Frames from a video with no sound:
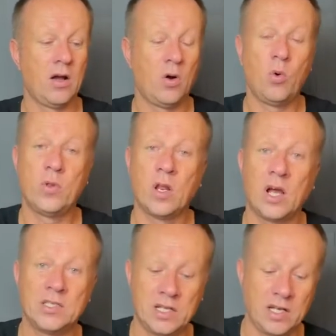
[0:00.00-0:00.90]
all the
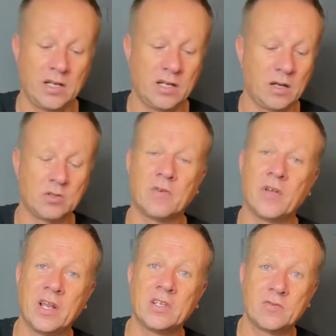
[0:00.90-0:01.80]
lighting goes off
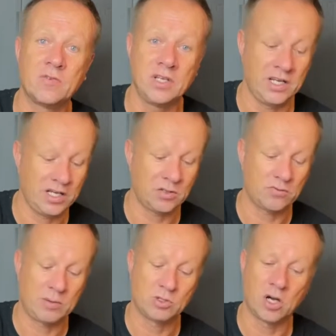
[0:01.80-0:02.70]
in this
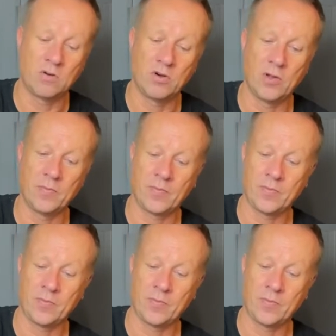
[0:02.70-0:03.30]
reptile room